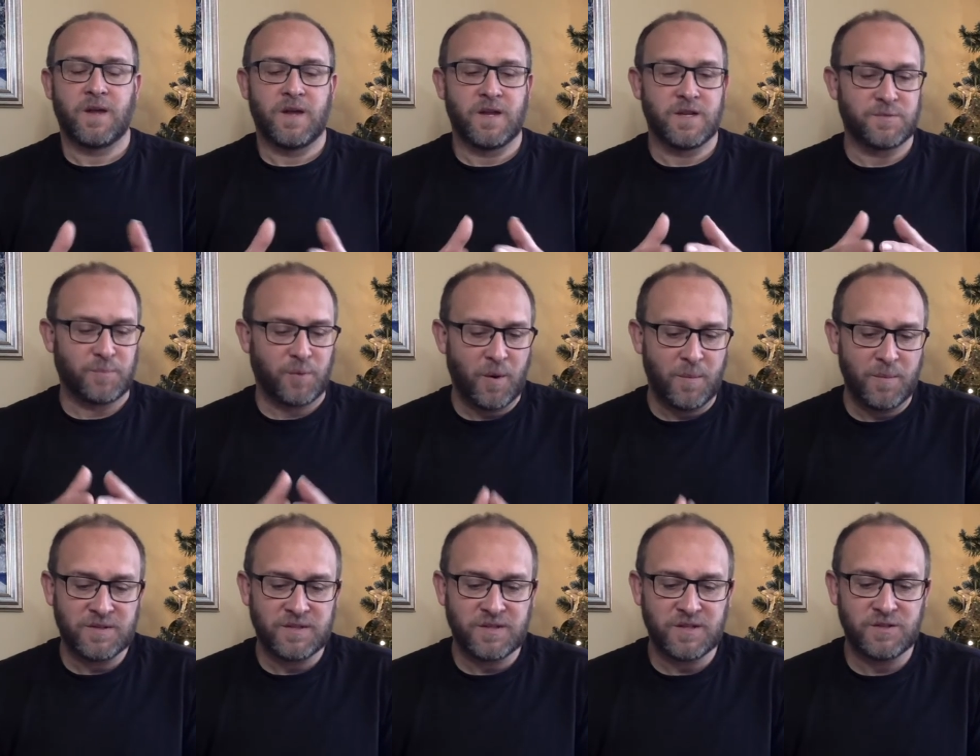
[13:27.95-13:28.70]
His
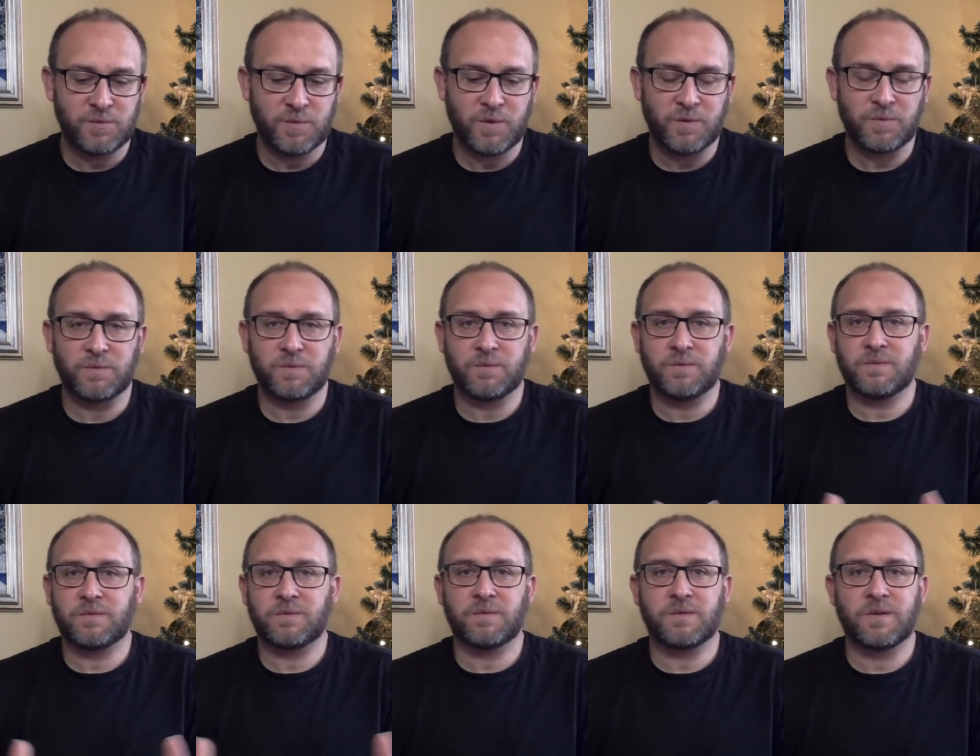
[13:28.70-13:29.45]
promises will,
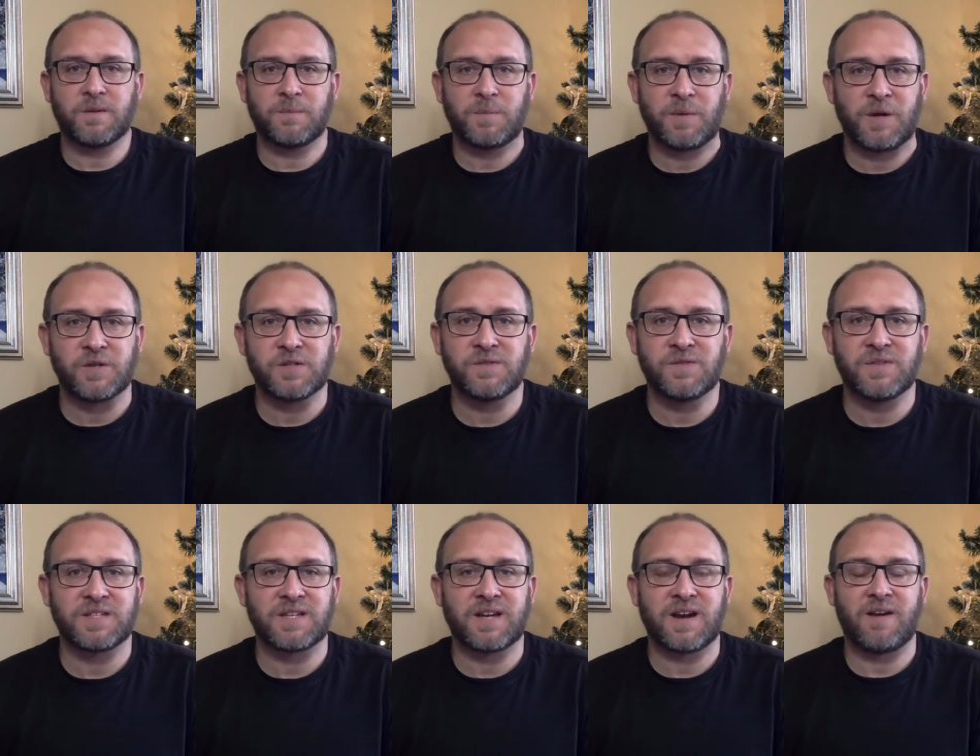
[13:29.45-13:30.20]
because of
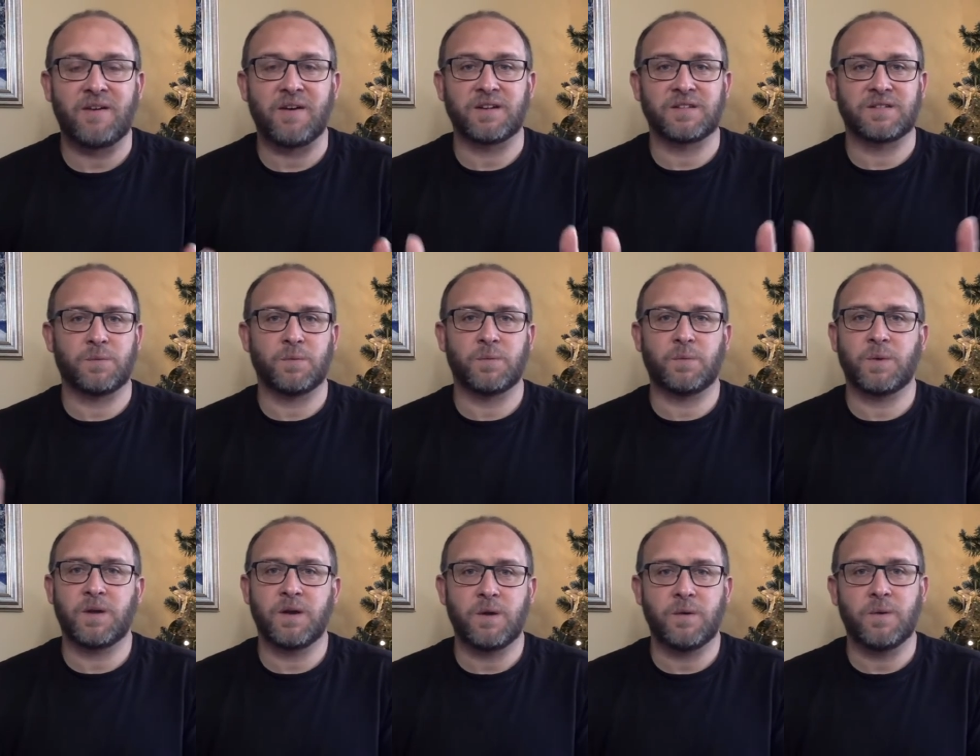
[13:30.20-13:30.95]
his character,
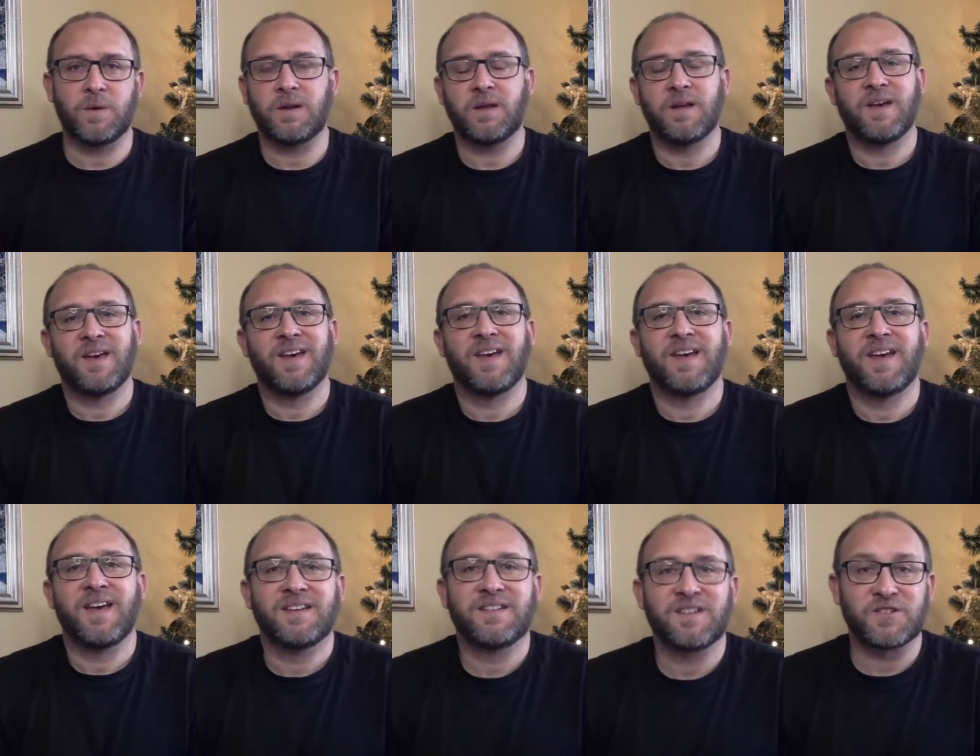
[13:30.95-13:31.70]
we know he
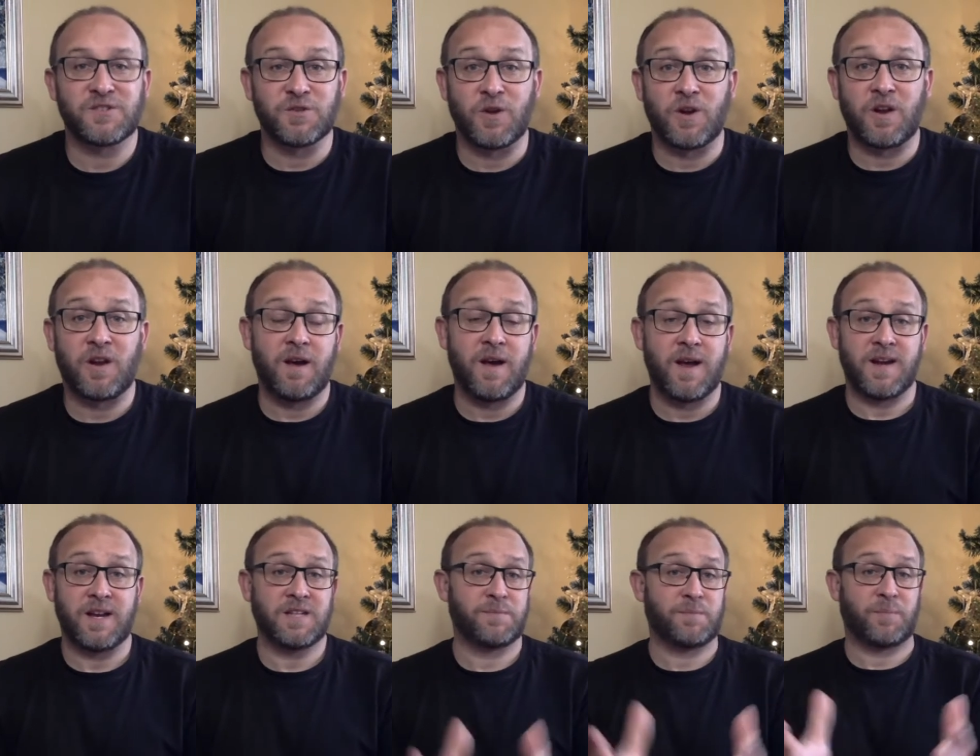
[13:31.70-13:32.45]
does not lie
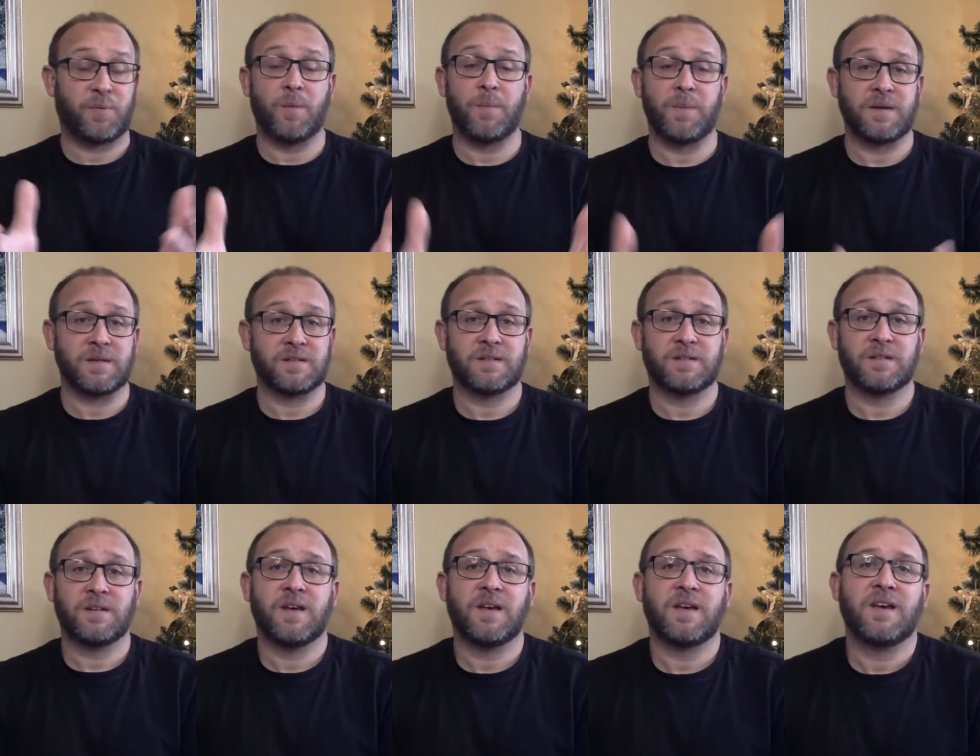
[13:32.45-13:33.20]
and he's
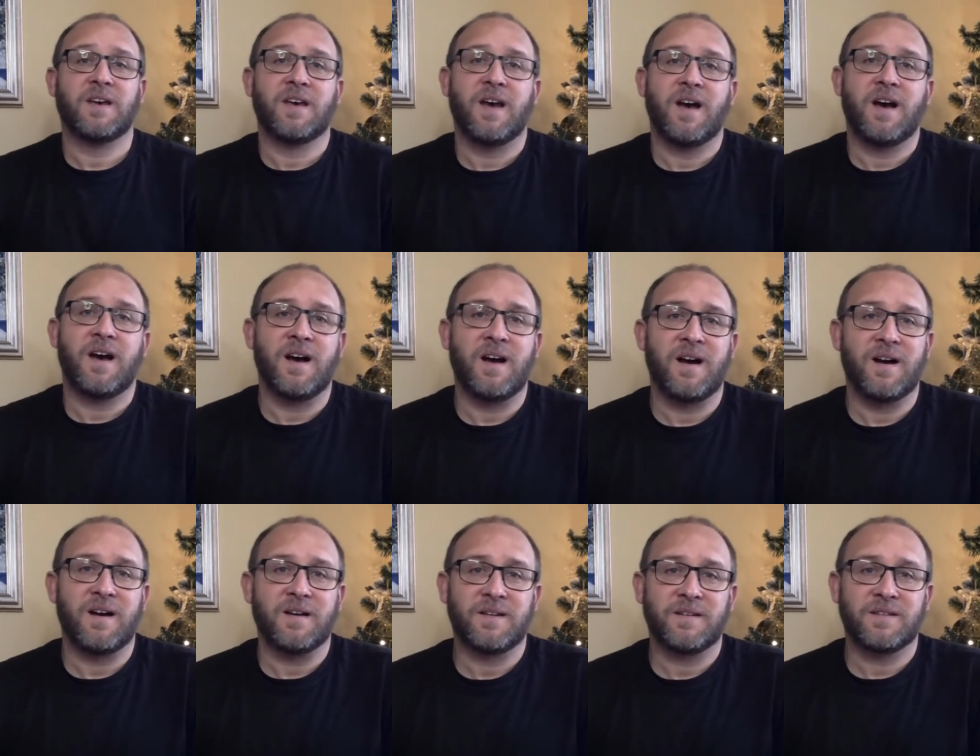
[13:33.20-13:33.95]
promised
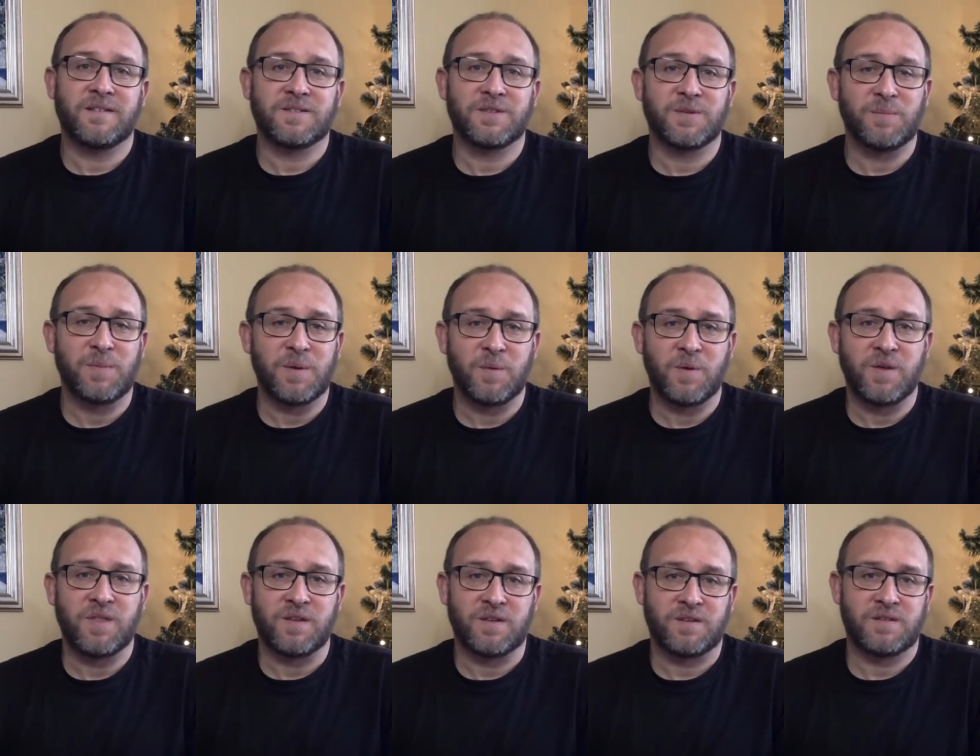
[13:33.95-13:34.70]
uh, to be
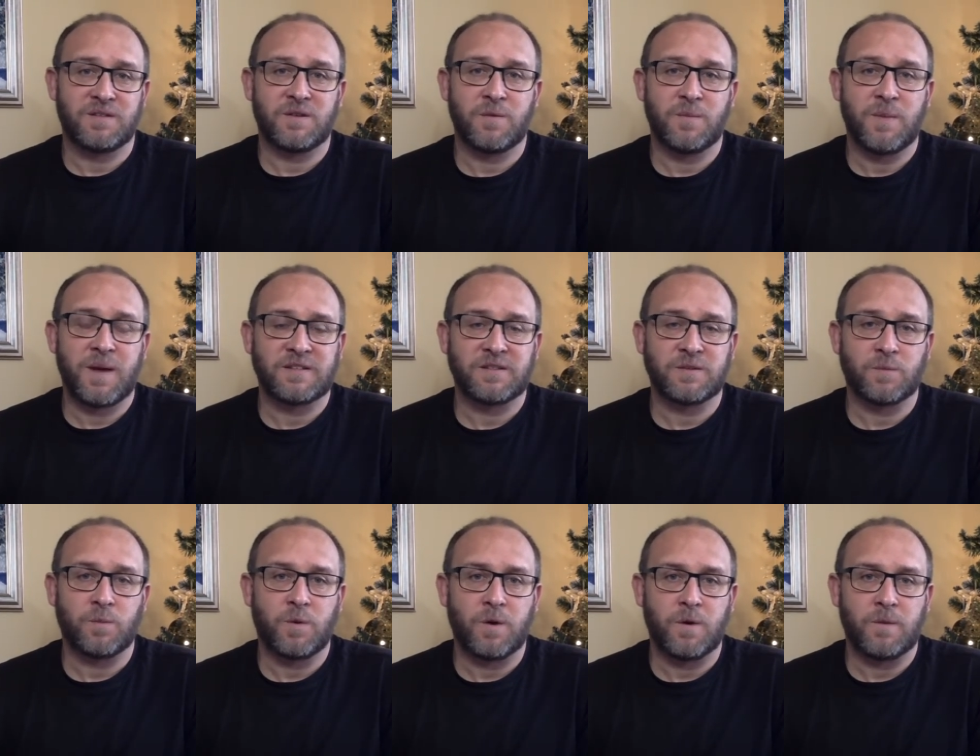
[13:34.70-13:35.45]
with us no
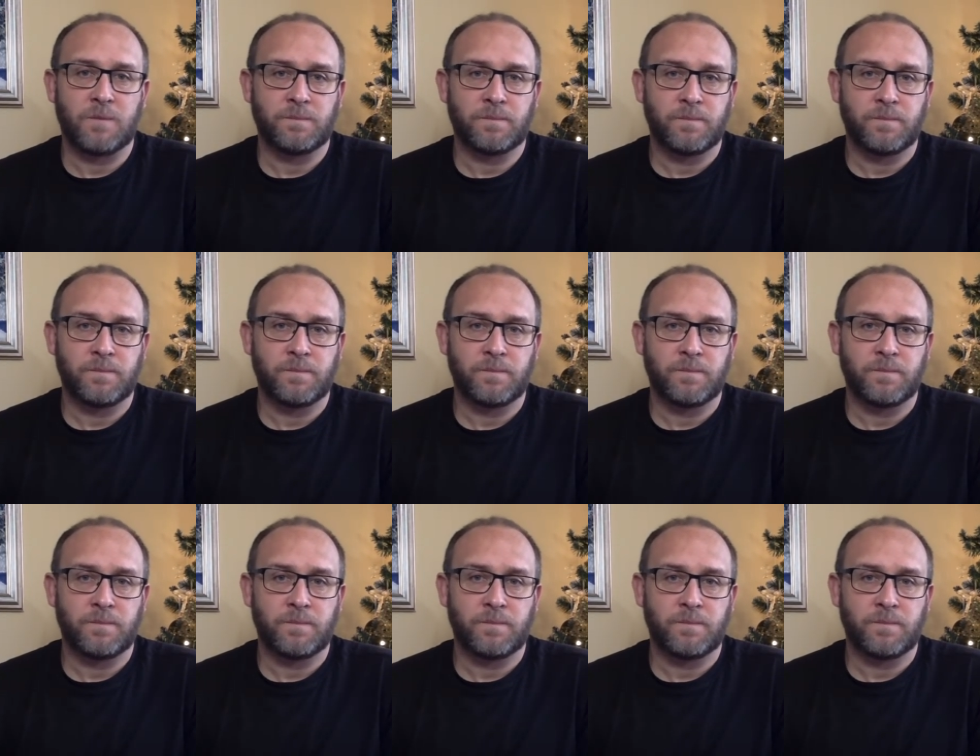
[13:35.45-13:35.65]
matter what.